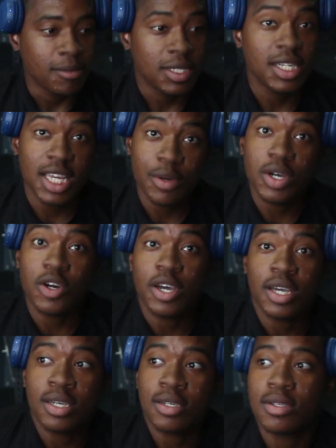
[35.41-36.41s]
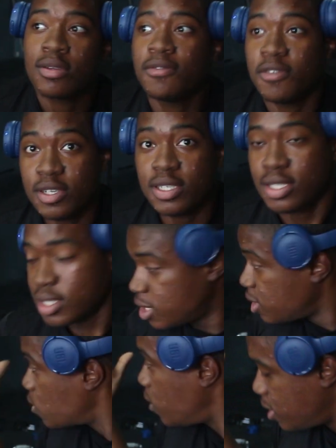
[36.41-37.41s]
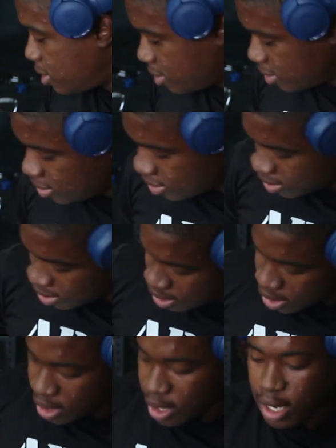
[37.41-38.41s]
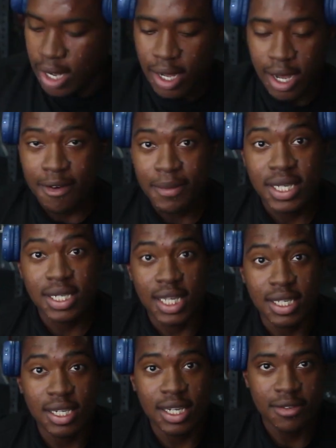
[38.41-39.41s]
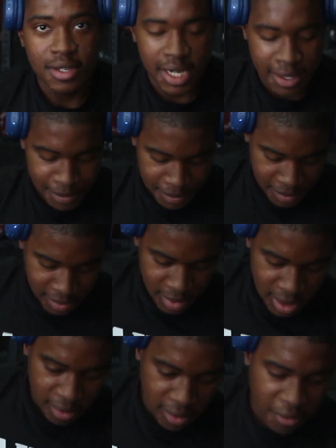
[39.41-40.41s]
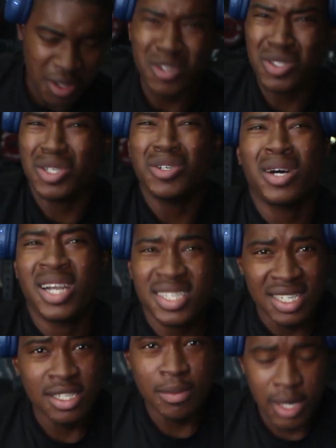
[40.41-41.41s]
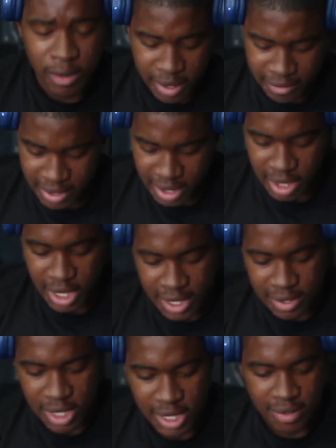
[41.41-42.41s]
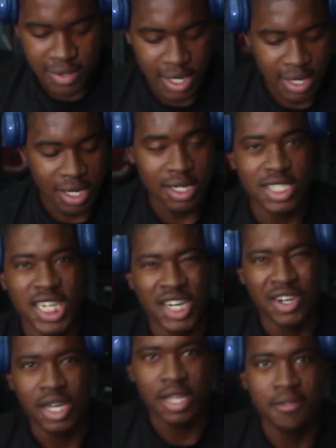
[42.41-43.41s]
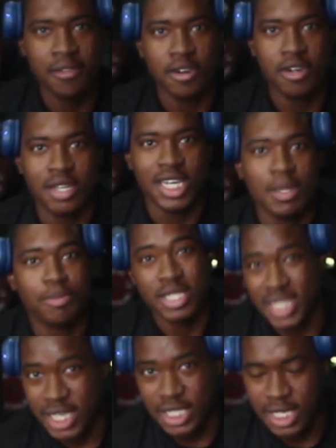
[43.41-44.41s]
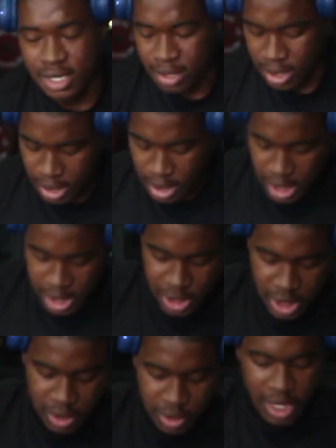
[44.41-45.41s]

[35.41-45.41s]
Today we're going first to the squats. I have my knee sleeves here. For those of you who are not into powerlifting, the knee sleeves are not generally for knee protection. It's just so